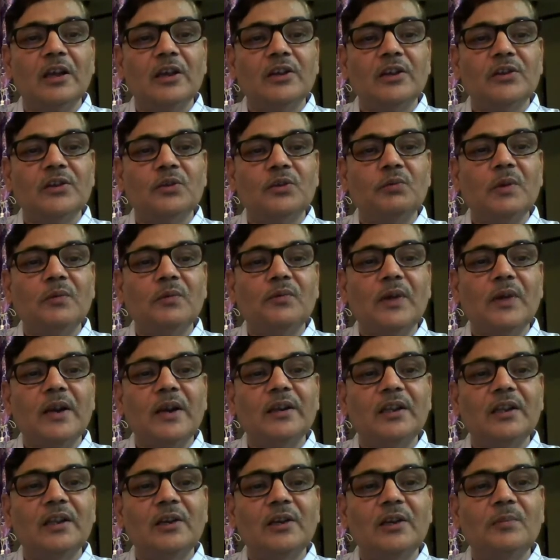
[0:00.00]
We find
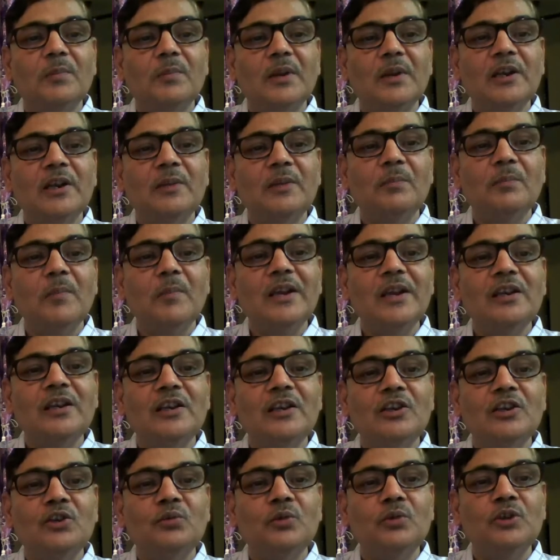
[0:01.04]
that mainly male
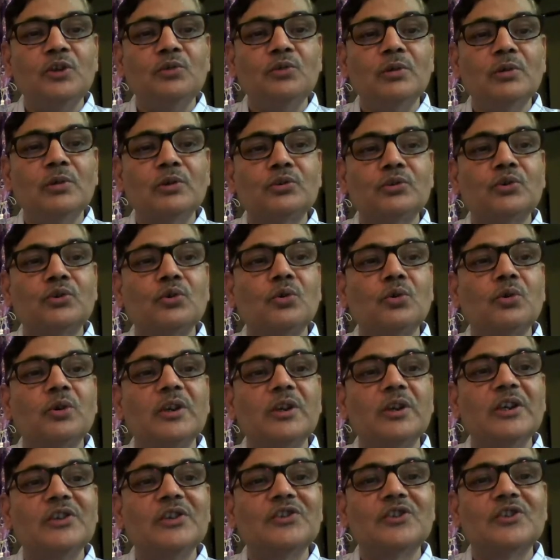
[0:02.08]
individuals show
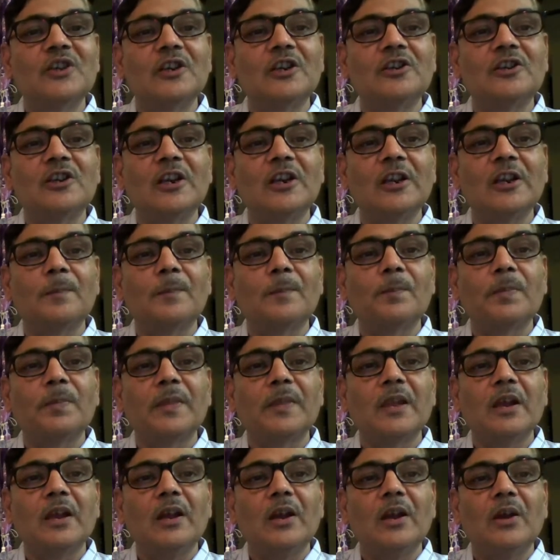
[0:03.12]
stuttering.
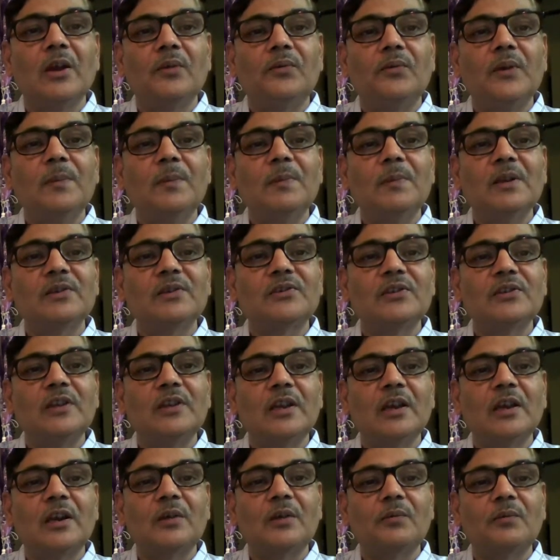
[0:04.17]
Females, they
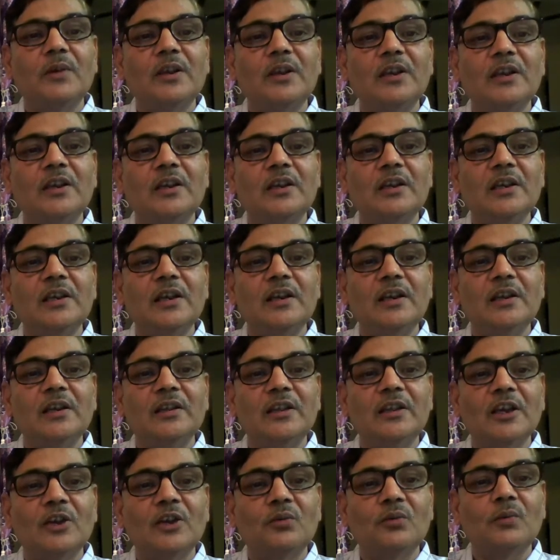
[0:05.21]
are very clear in
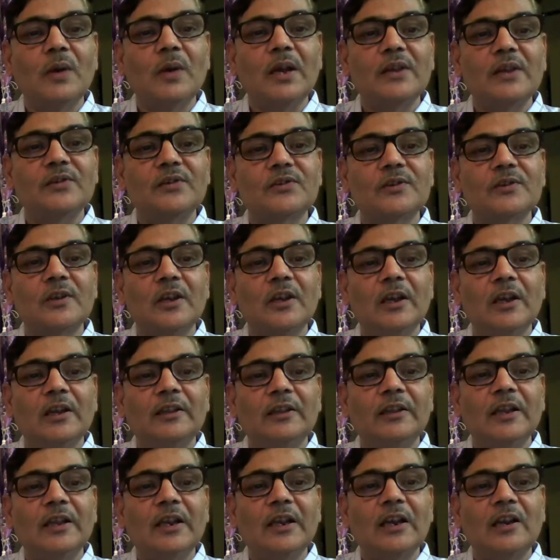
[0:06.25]
their voice.
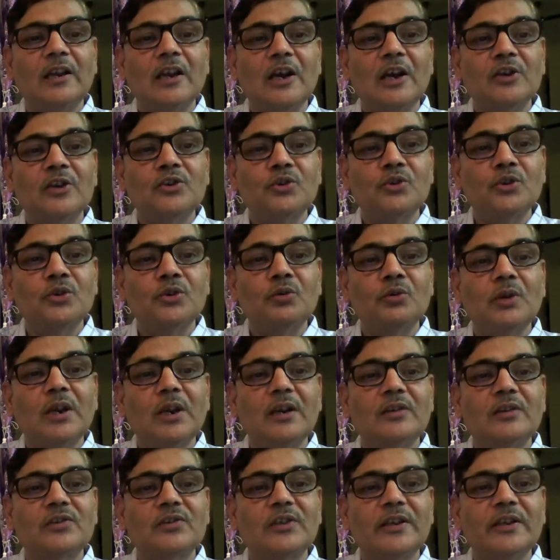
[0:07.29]
They can articulate
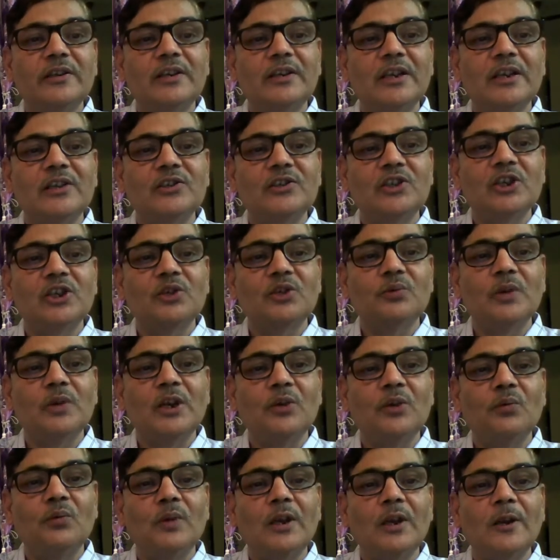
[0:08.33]
sentences very
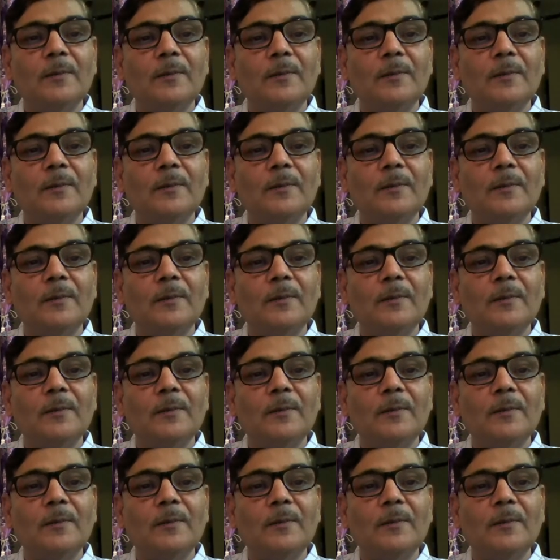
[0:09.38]
well.